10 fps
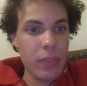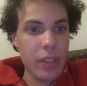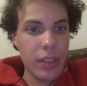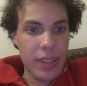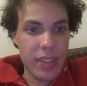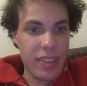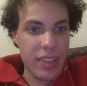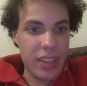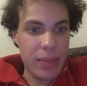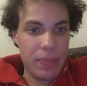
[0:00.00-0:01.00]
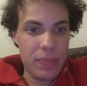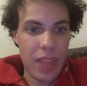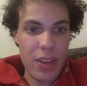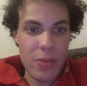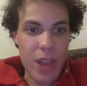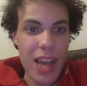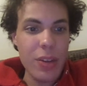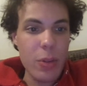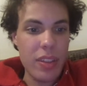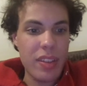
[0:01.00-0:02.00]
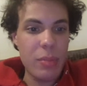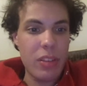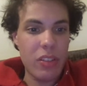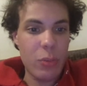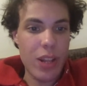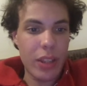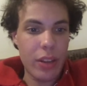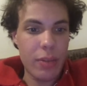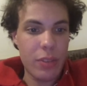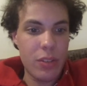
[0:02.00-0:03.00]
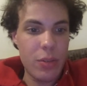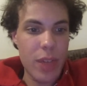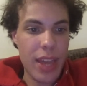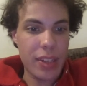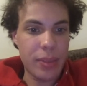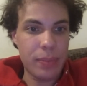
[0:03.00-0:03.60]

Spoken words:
Let's see. I do not know The Simpsons well enough to do that.